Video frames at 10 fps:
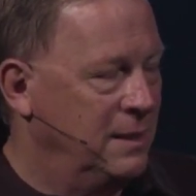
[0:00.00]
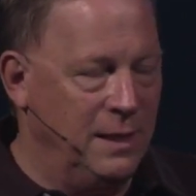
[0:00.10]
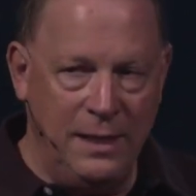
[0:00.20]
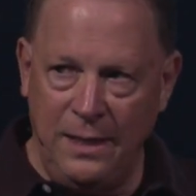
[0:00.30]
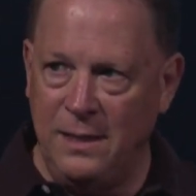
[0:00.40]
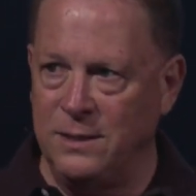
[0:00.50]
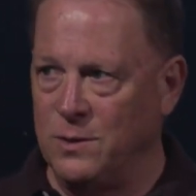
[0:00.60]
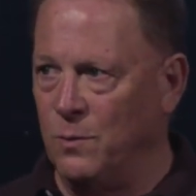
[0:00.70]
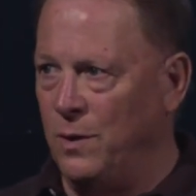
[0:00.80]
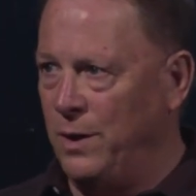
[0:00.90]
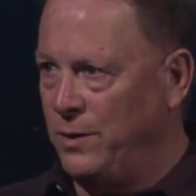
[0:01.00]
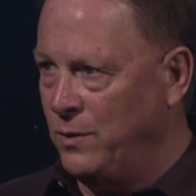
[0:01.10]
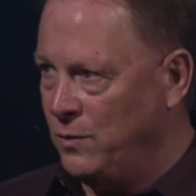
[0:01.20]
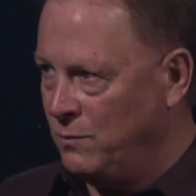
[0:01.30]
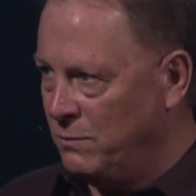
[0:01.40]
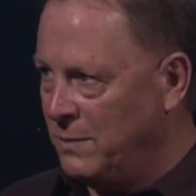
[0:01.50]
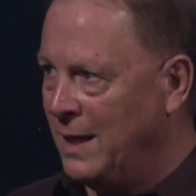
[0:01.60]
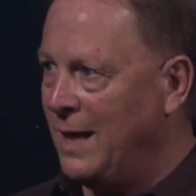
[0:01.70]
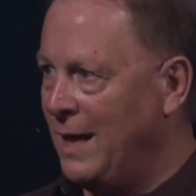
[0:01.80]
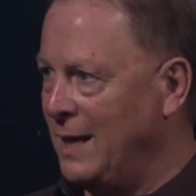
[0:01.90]
that he is the one who
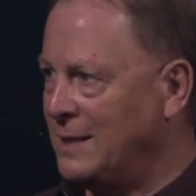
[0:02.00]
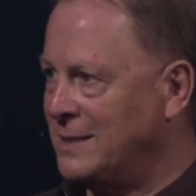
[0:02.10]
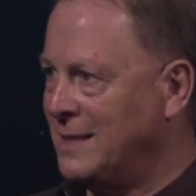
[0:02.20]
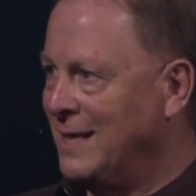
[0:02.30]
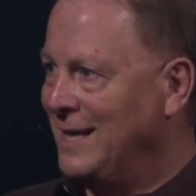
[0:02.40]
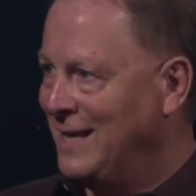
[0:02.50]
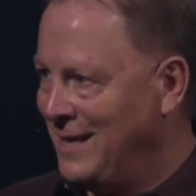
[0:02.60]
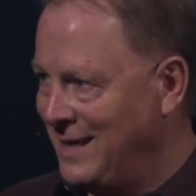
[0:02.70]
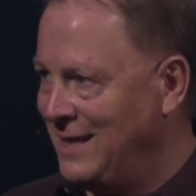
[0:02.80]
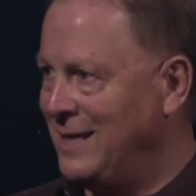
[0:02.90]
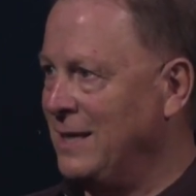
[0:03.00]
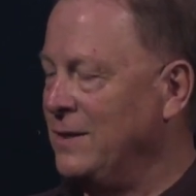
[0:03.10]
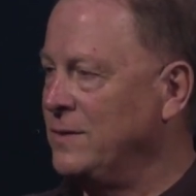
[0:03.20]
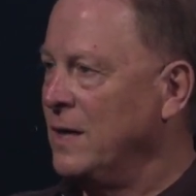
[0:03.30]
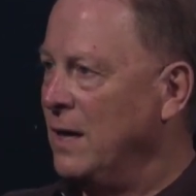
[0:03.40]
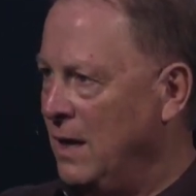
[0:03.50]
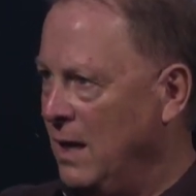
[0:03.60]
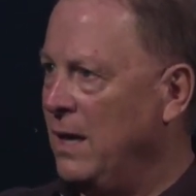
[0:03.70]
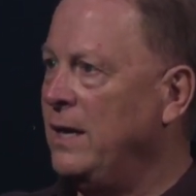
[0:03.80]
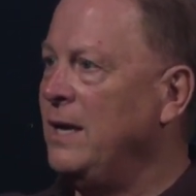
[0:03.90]
makes his
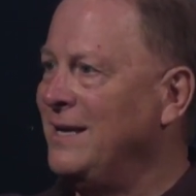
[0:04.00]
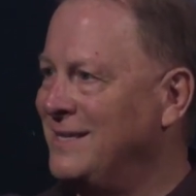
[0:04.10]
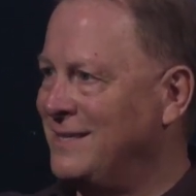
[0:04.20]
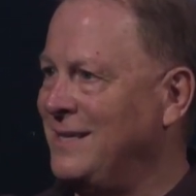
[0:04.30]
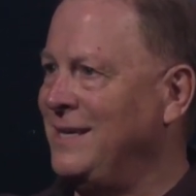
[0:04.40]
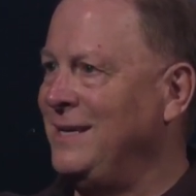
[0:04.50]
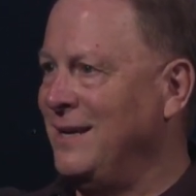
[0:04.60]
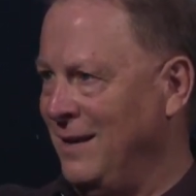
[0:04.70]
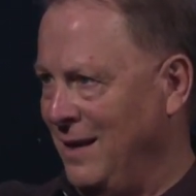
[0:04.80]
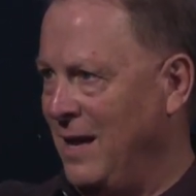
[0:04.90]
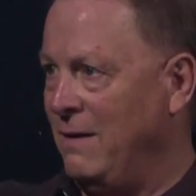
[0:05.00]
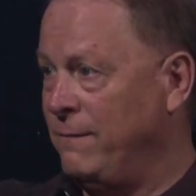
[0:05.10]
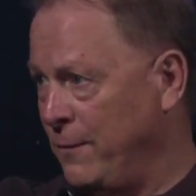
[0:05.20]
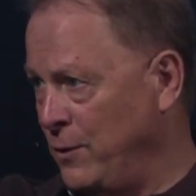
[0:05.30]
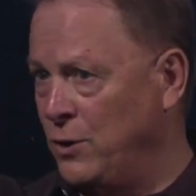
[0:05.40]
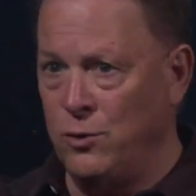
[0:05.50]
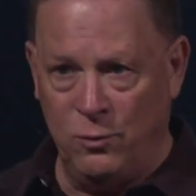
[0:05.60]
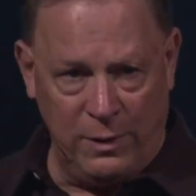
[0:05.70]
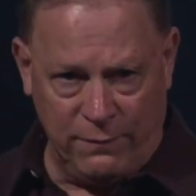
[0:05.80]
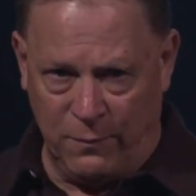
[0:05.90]
unseen love for
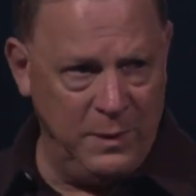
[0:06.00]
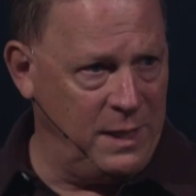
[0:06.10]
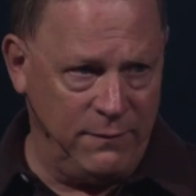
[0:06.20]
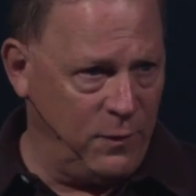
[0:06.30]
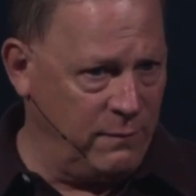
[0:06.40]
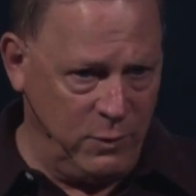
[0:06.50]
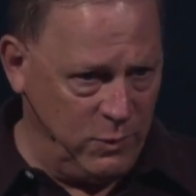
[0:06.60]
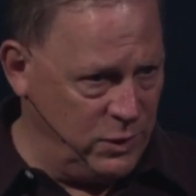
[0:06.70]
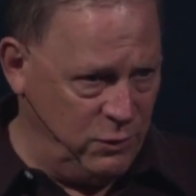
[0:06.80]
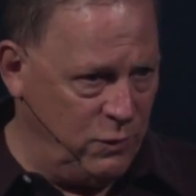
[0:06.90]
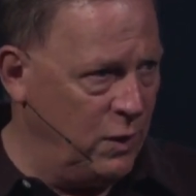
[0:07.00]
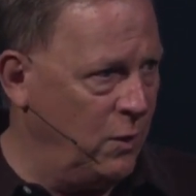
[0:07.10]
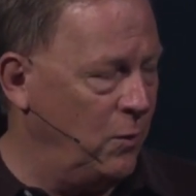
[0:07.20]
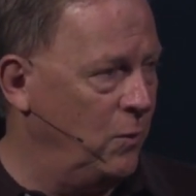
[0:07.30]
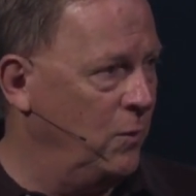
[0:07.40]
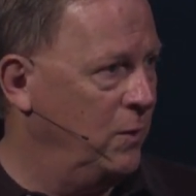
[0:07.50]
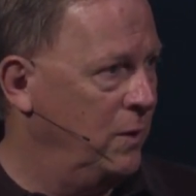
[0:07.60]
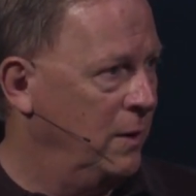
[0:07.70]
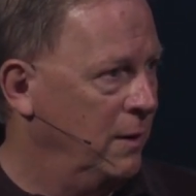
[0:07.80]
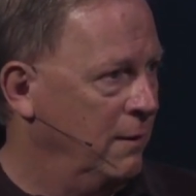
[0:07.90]
you and for me and for everyone you know
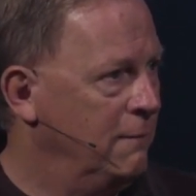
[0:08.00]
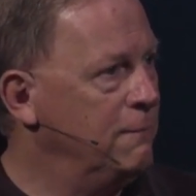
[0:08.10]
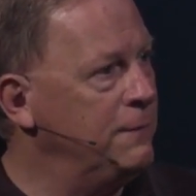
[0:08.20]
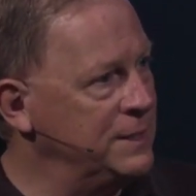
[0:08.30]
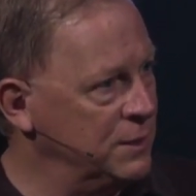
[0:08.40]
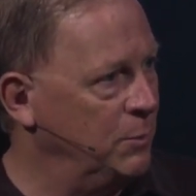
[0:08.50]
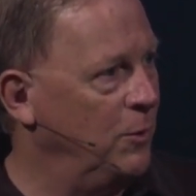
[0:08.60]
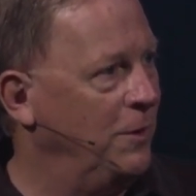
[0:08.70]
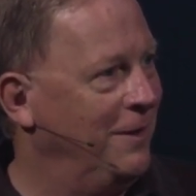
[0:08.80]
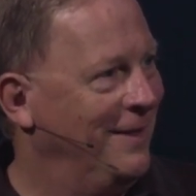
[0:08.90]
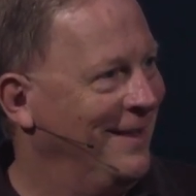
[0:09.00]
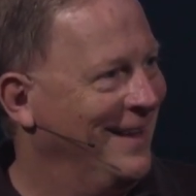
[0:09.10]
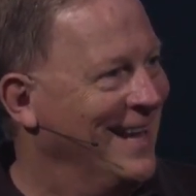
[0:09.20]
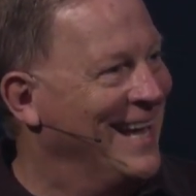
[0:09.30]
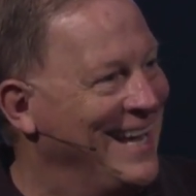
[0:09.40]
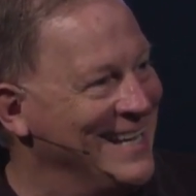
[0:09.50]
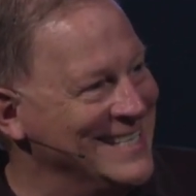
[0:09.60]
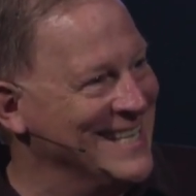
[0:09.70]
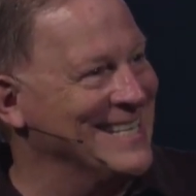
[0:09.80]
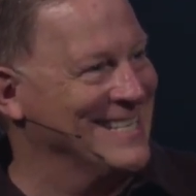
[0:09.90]
visible. He
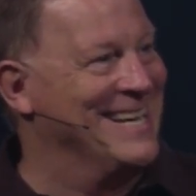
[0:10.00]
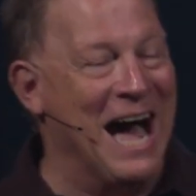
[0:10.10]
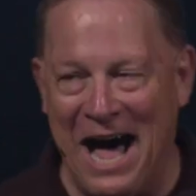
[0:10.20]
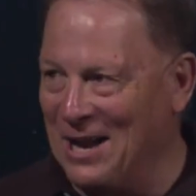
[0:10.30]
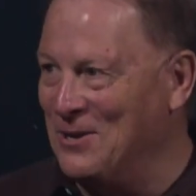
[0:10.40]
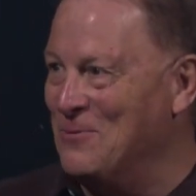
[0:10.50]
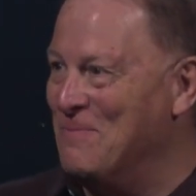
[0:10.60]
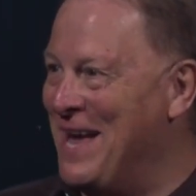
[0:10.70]
is this God who